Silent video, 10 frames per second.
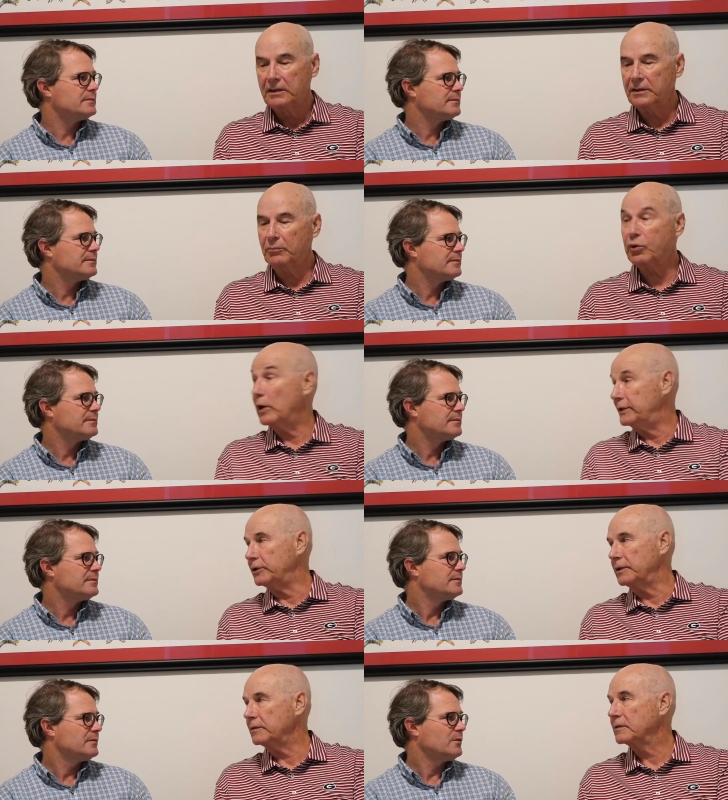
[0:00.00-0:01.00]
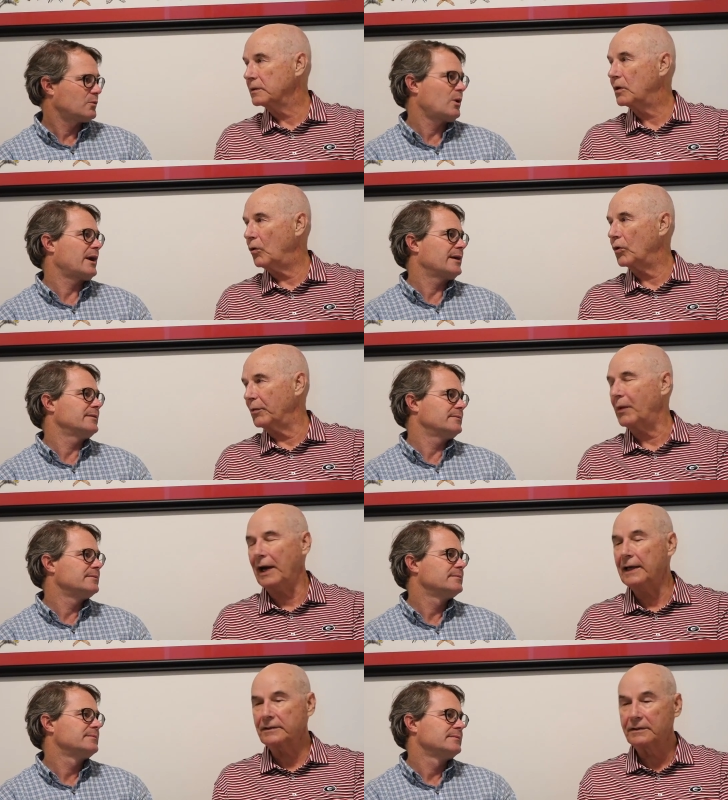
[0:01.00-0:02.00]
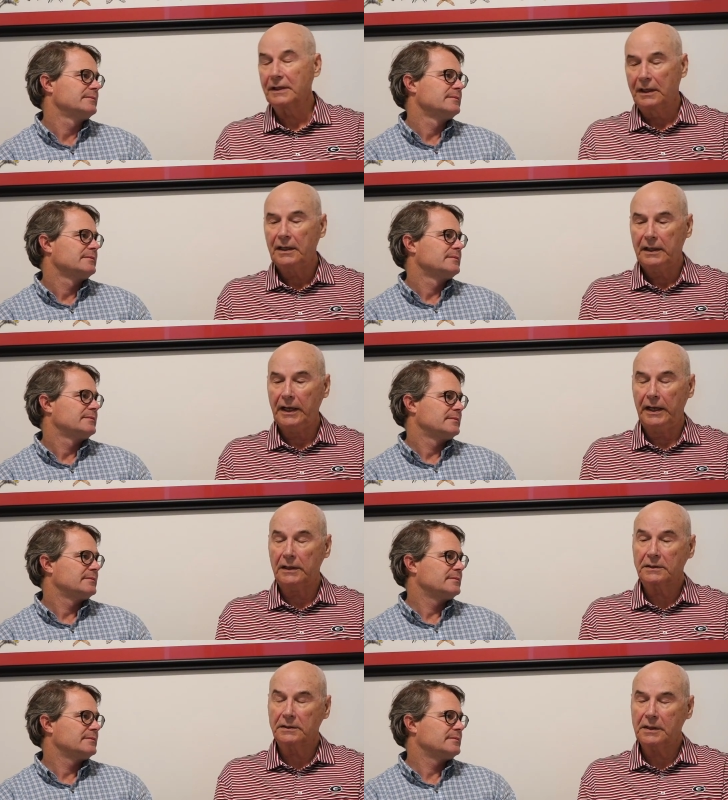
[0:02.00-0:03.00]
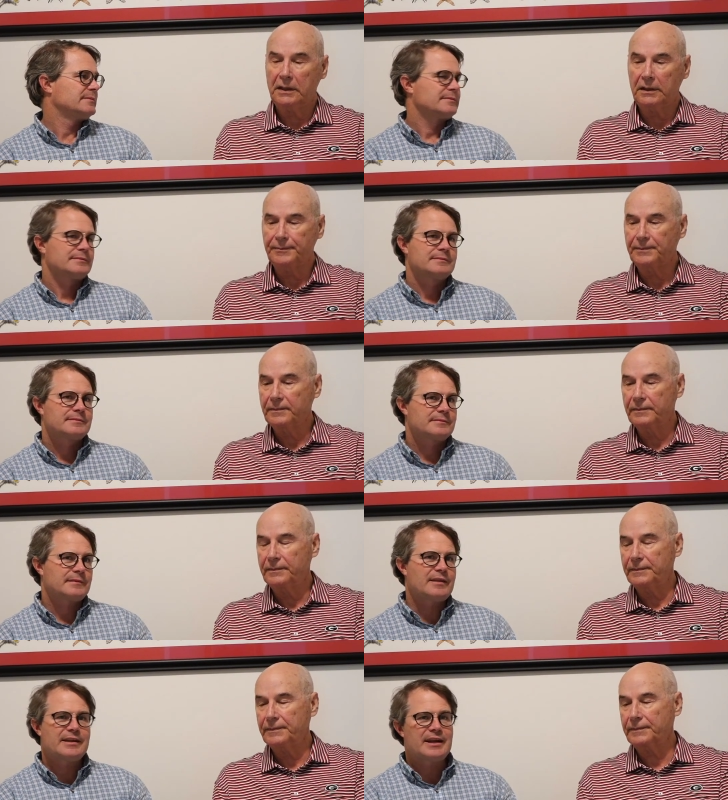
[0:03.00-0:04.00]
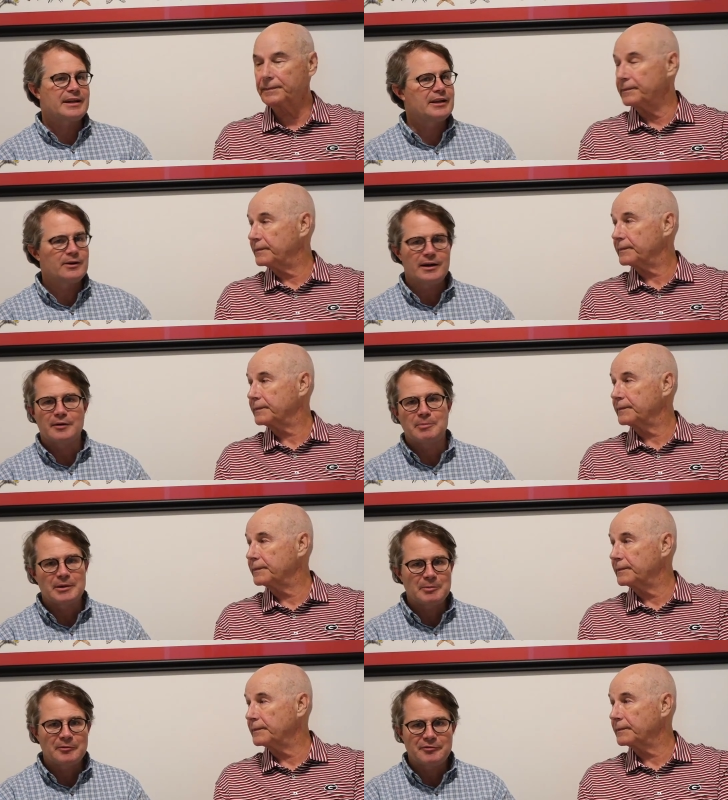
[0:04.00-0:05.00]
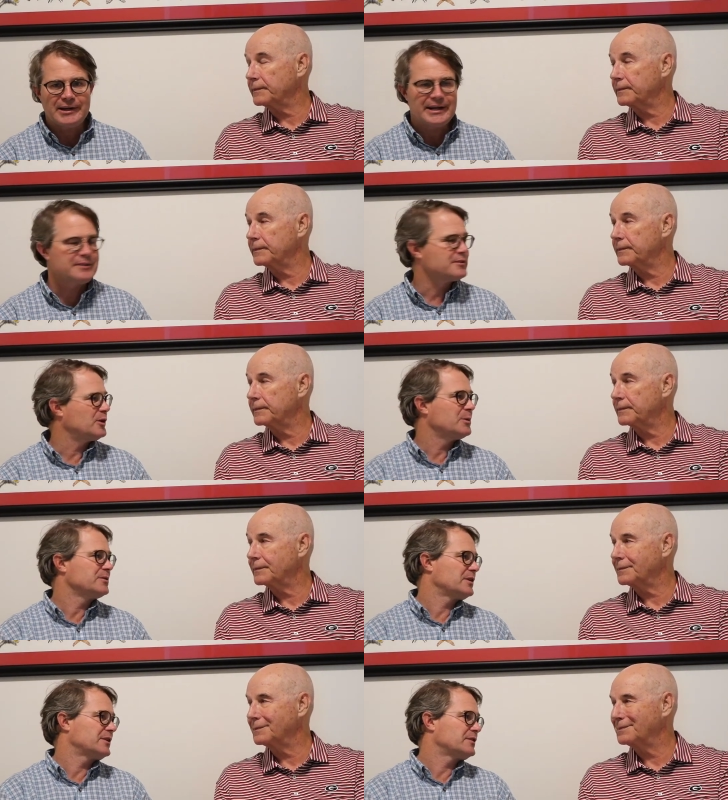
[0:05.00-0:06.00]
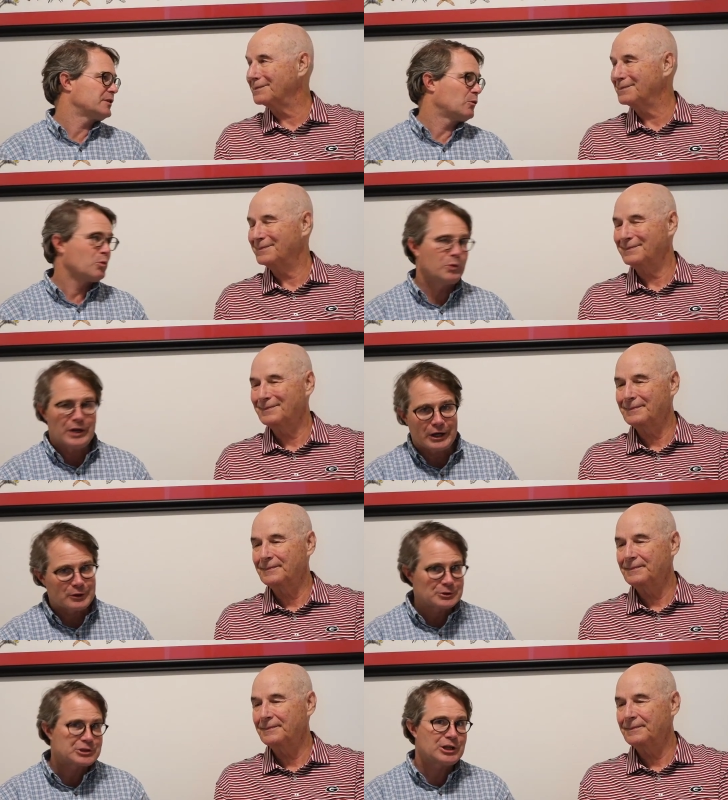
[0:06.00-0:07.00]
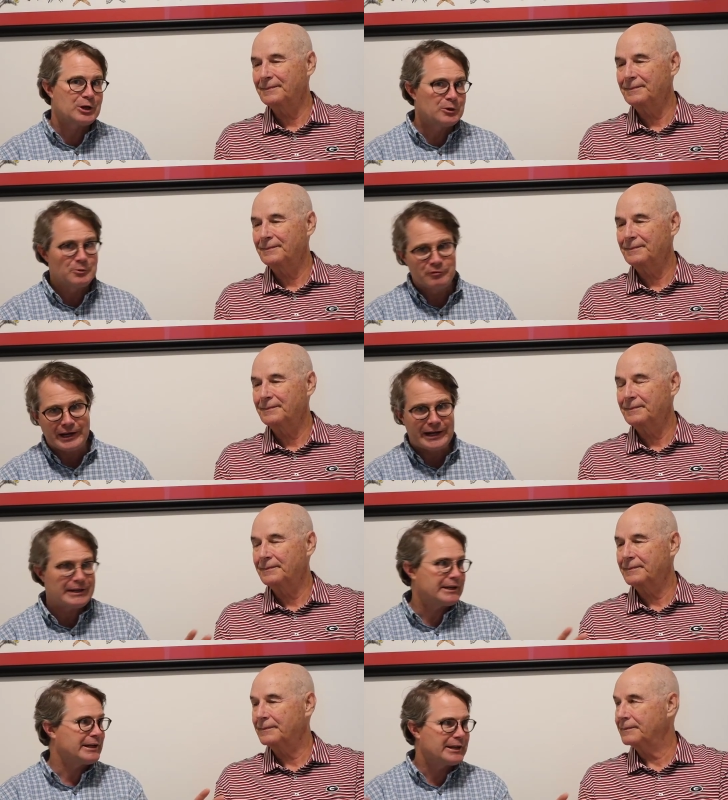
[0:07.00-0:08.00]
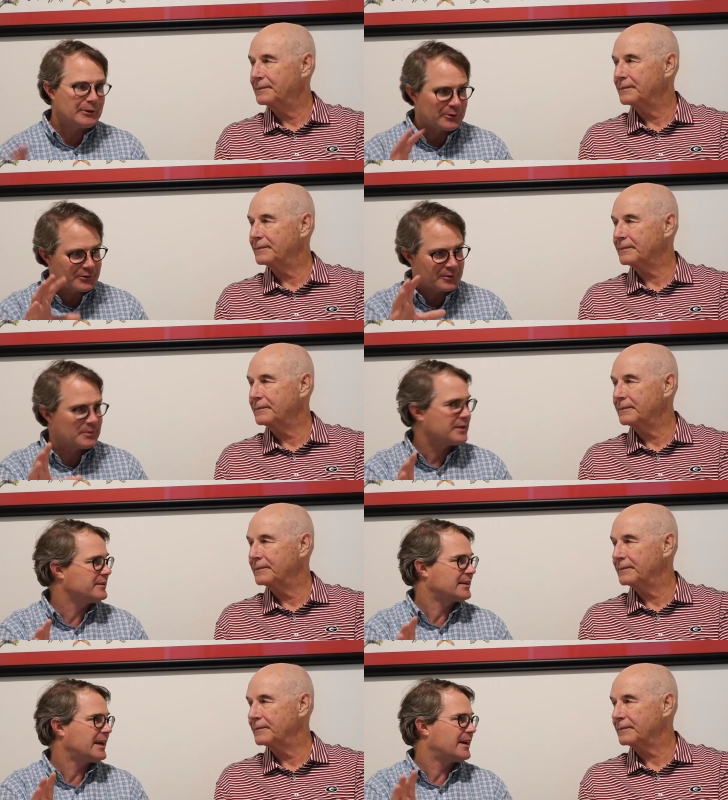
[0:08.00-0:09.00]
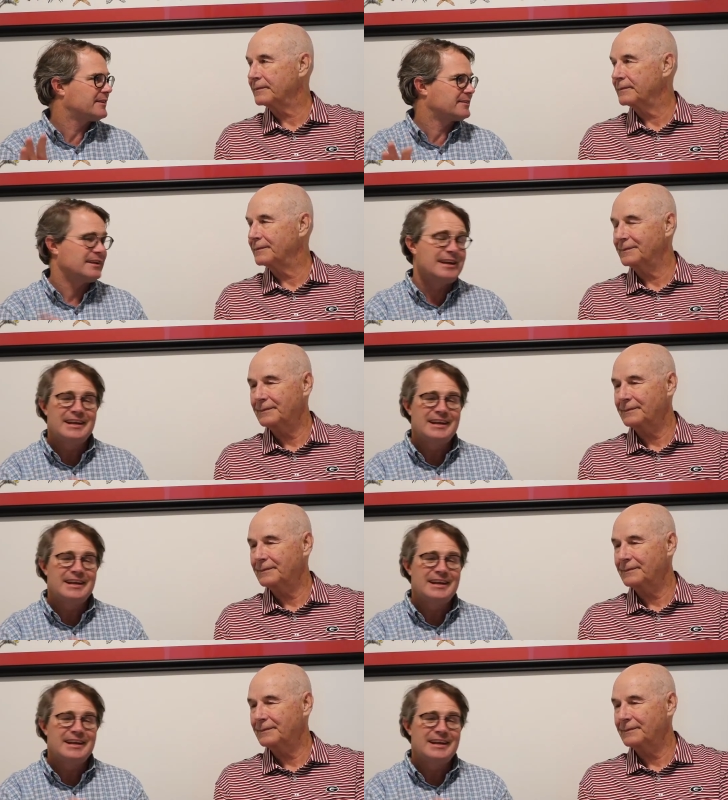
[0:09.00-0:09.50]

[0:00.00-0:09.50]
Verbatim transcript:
Speaker 1: to pressure right. quarterbacks. Yeah. Um,
Speaker 2: and then I know how people fans always like to say, "Well, we're not going to show Vandy or some of these guys."